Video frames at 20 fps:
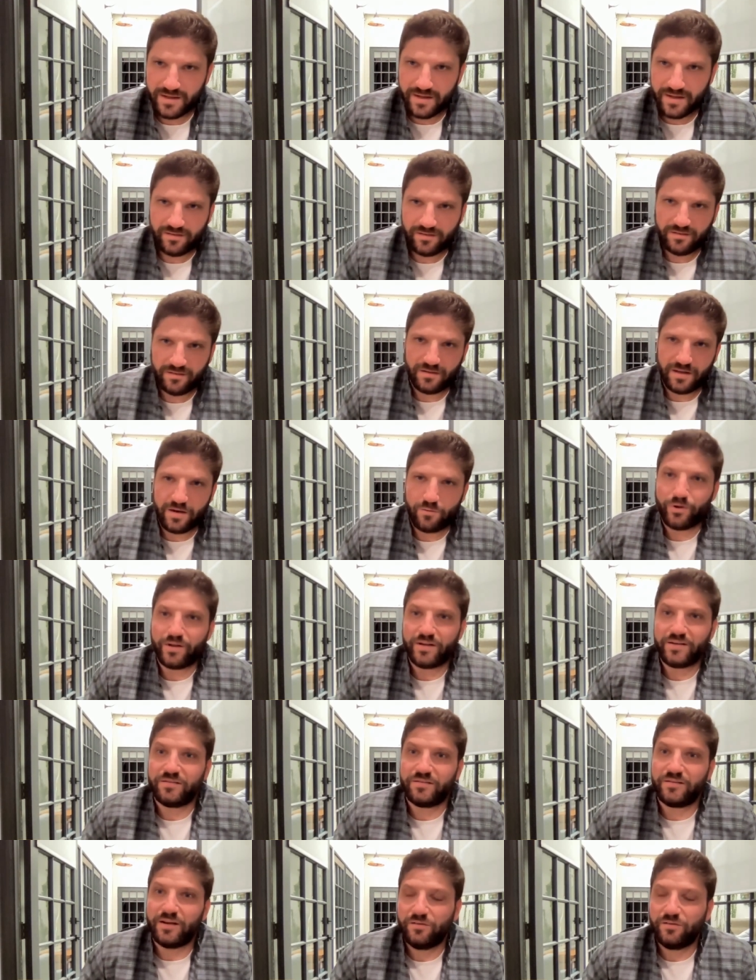It
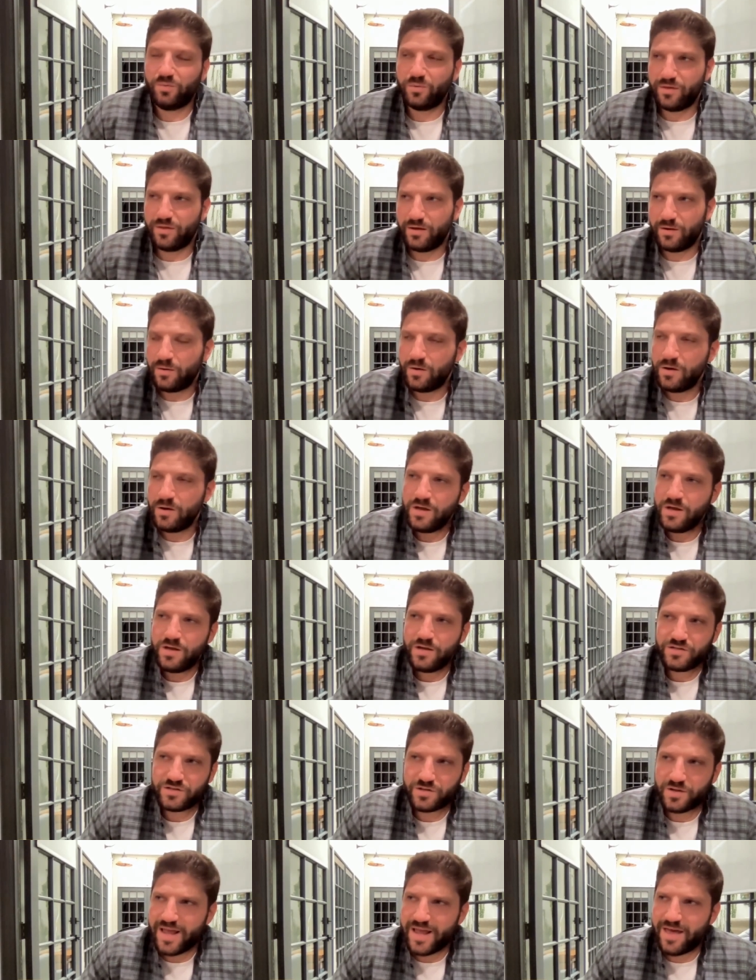really sticks with you.
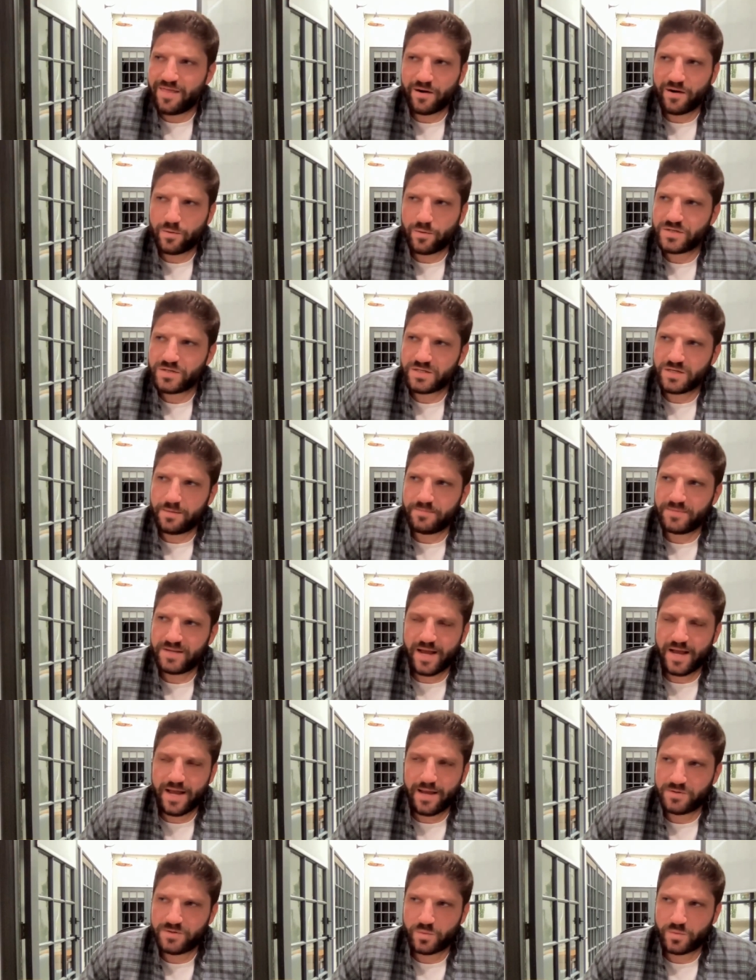So yeah, there was some
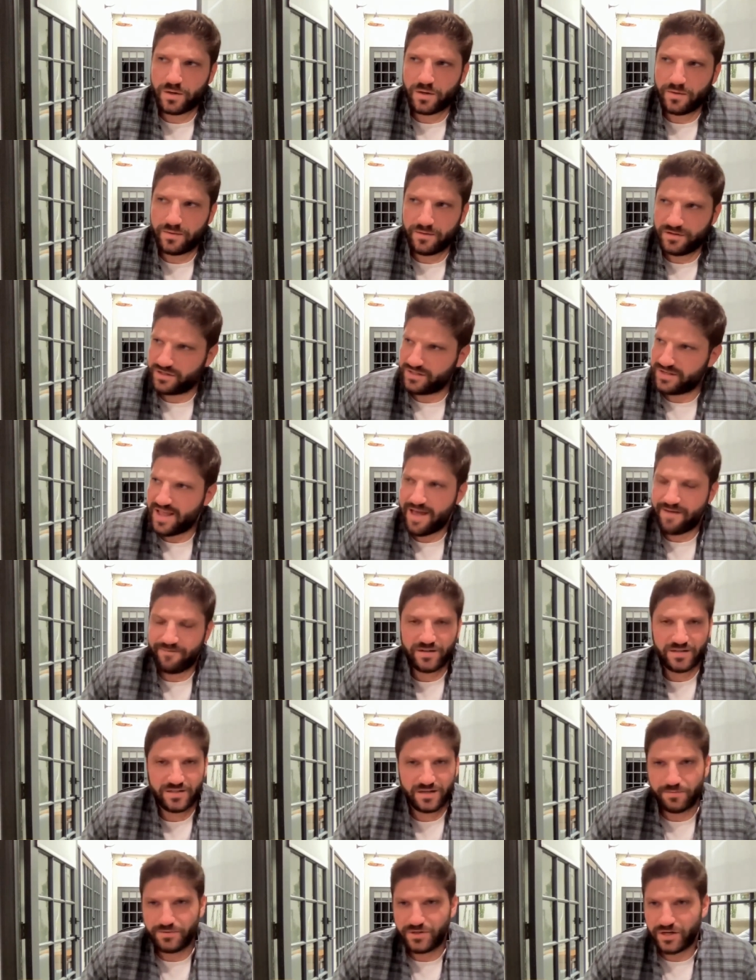times where just
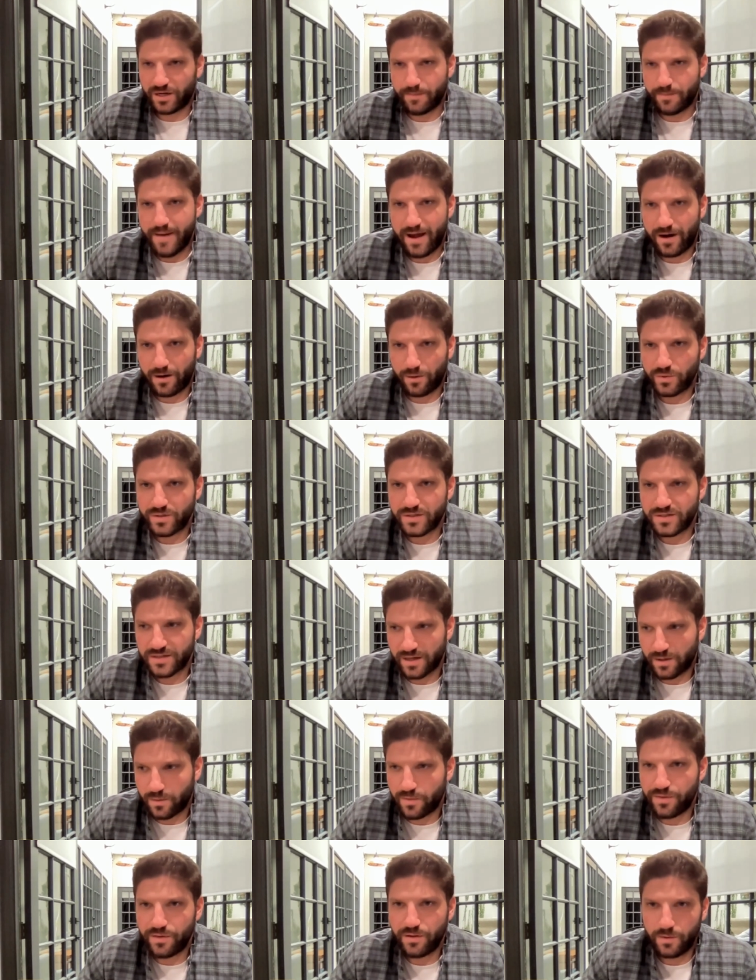heavy subject matter would
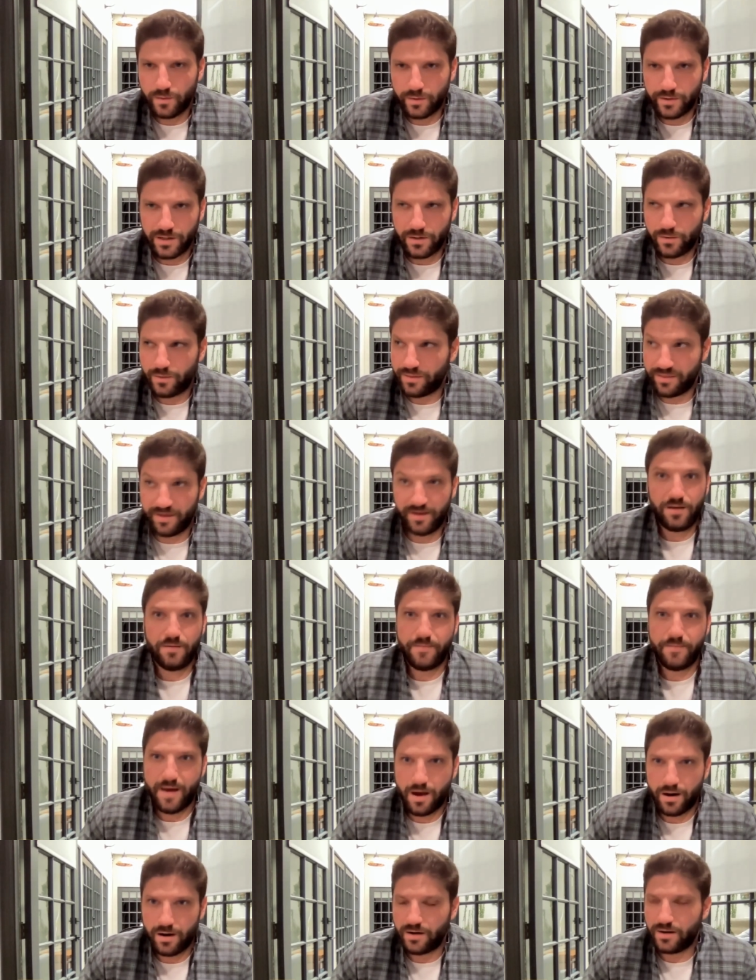stick with you and you would think
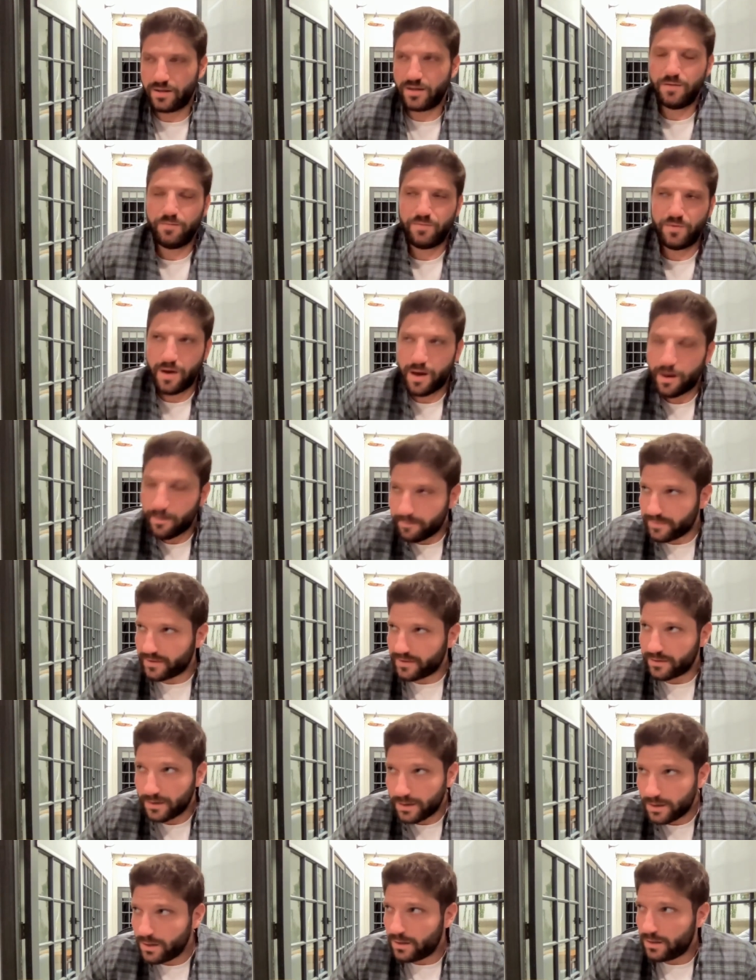about it and keep you up.
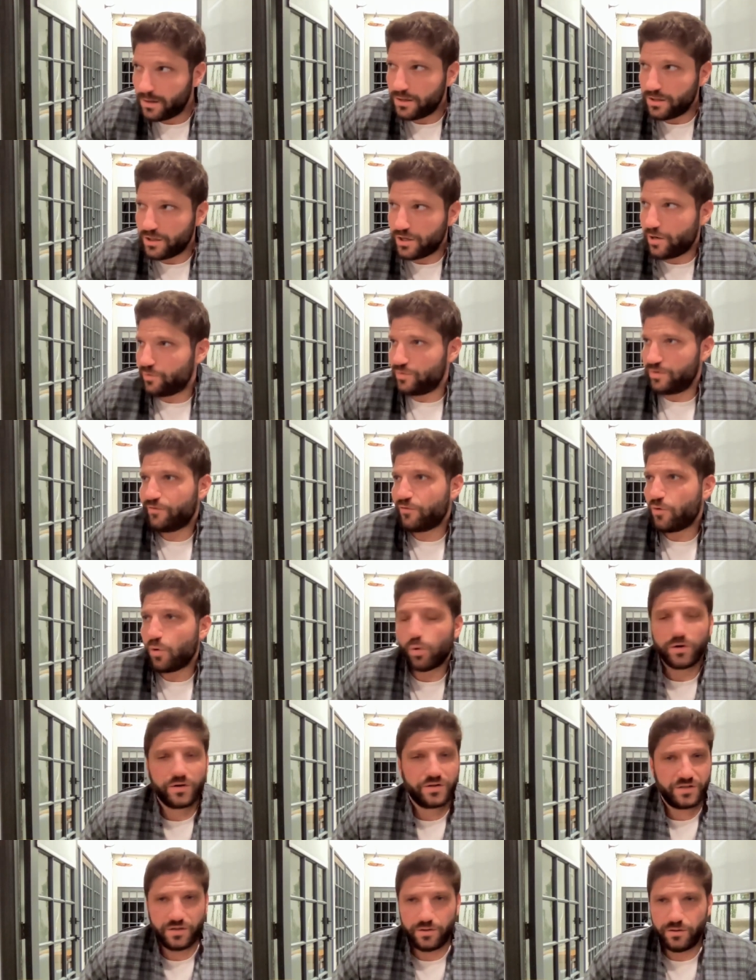And, you know, of
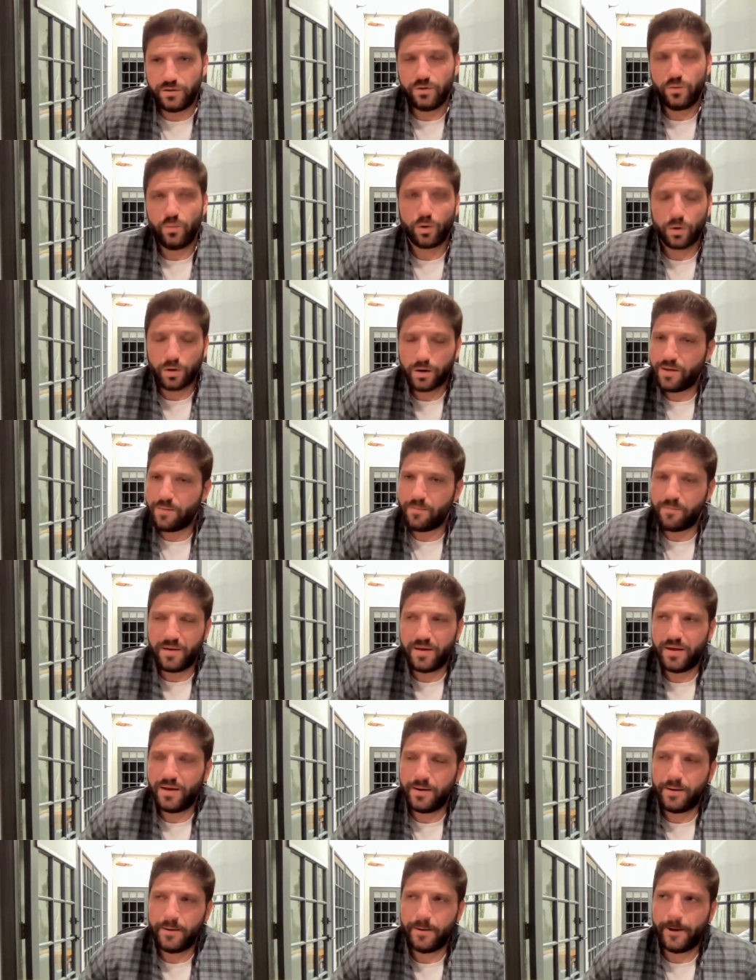course you worry a
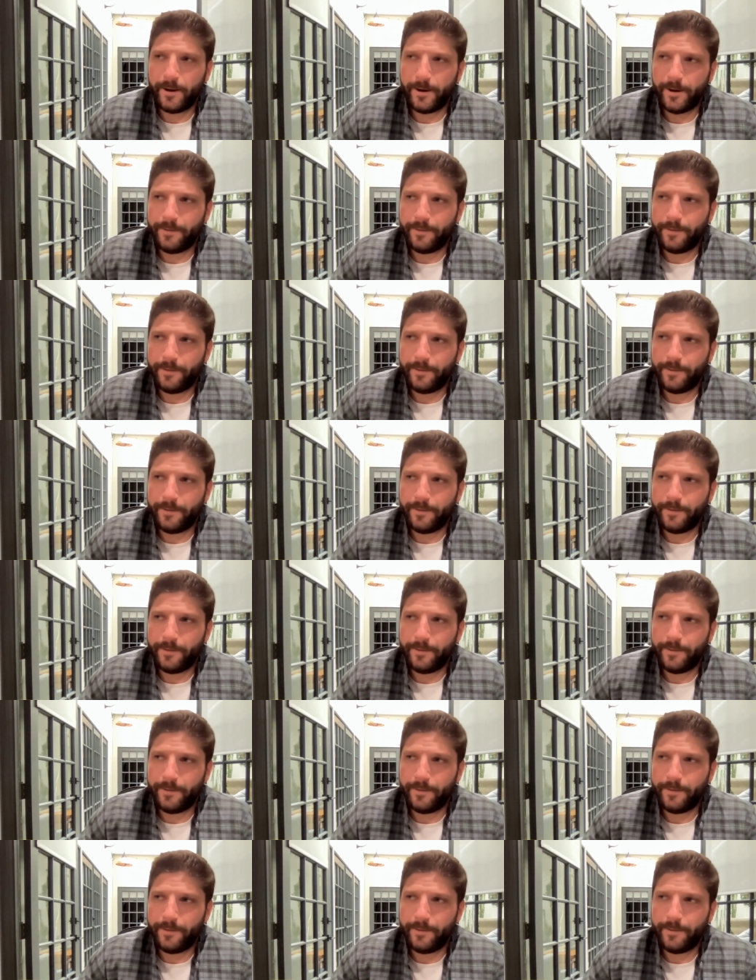bit,